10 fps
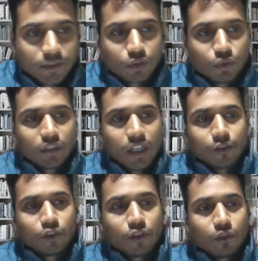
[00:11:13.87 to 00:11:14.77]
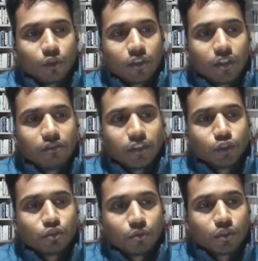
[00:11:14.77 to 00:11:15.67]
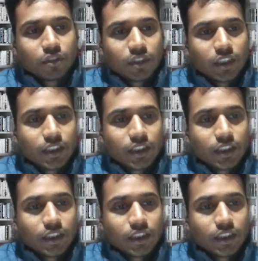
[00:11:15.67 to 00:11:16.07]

2 types of rotor we use mostly.